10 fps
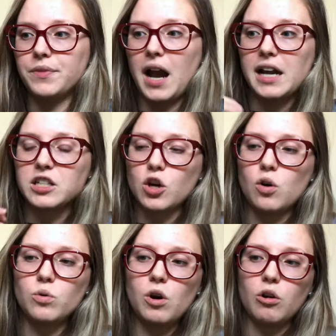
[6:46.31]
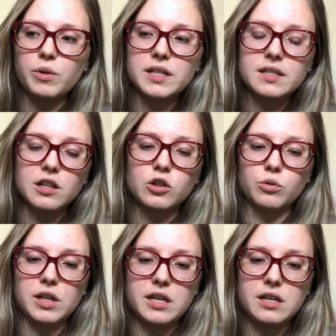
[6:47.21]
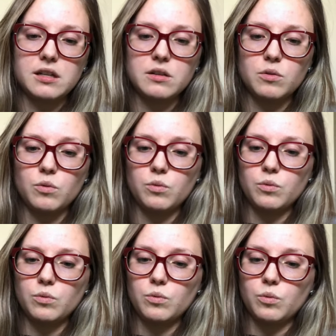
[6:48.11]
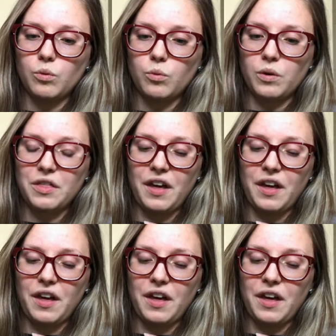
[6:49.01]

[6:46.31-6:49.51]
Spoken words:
I don't always agree with